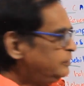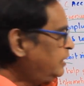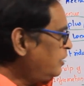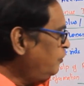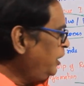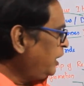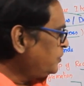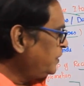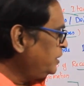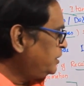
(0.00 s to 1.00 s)
The revenue
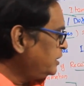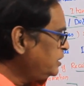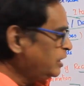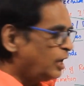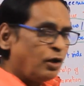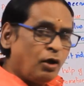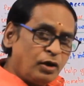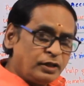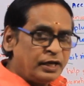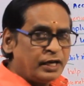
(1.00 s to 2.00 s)
expenditures and
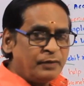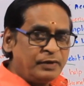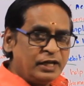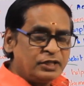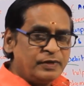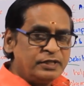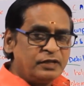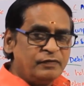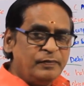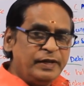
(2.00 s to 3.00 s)
all other capital
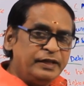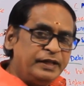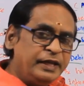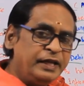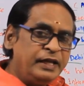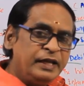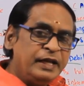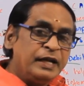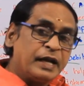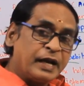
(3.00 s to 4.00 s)
expenditure will be in the
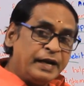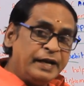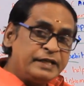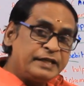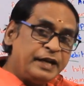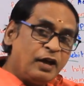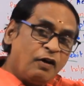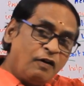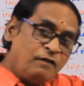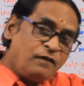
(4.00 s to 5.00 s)
credit side
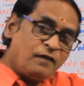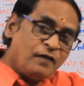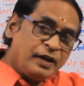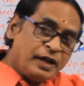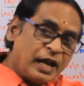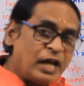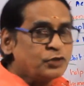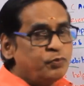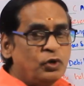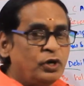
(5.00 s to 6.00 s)
of
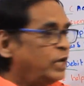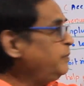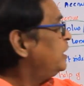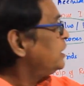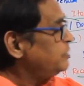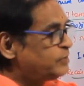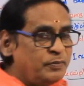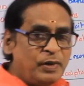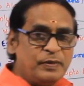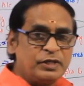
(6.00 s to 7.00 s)
cash book, I mean receipts
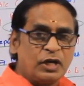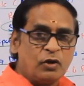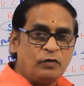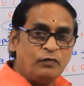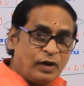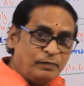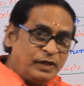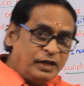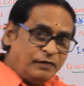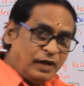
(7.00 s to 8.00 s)
and payments account. From
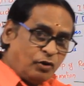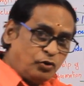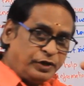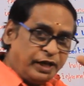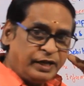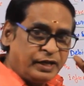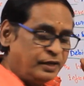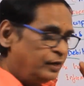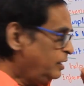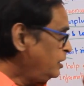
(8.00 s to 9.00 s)
that we have to take.
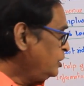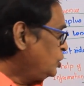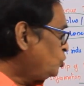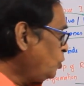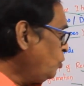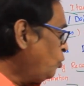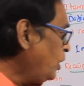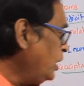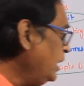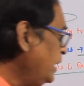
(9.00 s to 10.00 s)
So
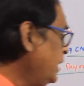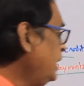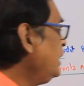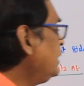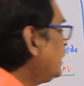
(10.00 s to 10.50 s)
only